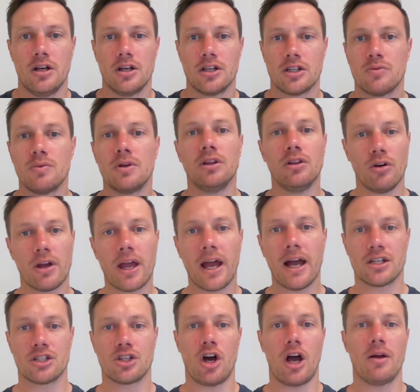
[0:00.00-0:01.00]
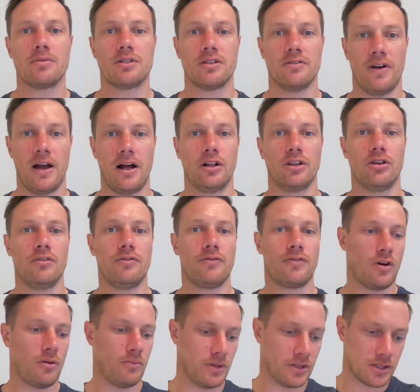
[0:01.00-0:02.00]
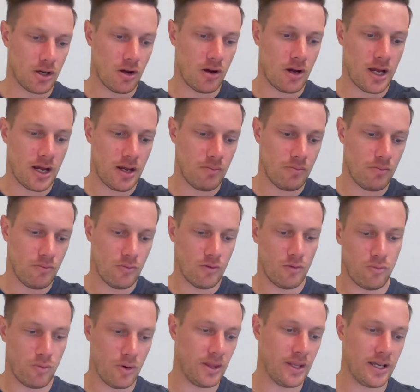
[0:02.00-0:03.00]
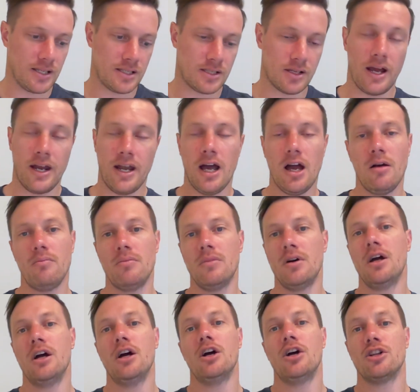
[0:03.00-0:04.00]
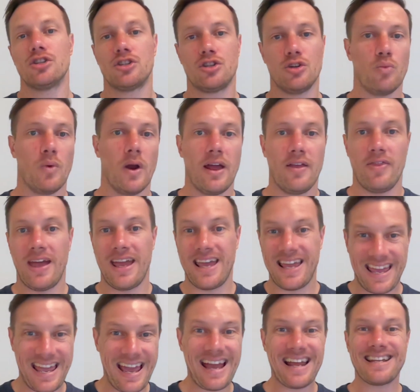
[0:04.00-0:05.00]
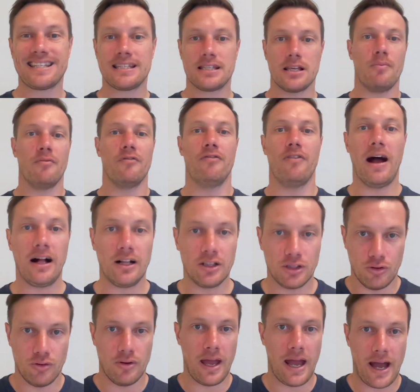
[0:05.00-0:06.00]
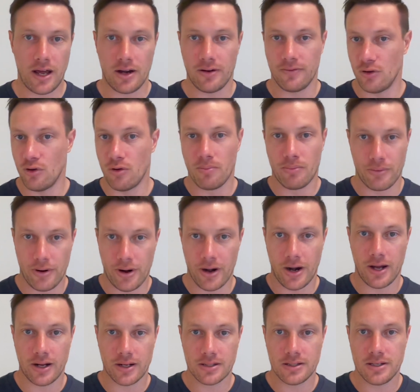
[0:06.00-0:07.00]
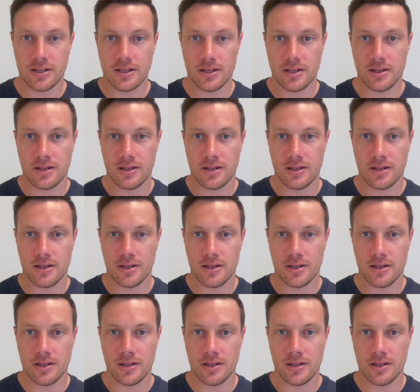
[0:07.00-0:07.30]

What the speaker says: So we look at time to value from the time when they sign up to when they get some value out of your product.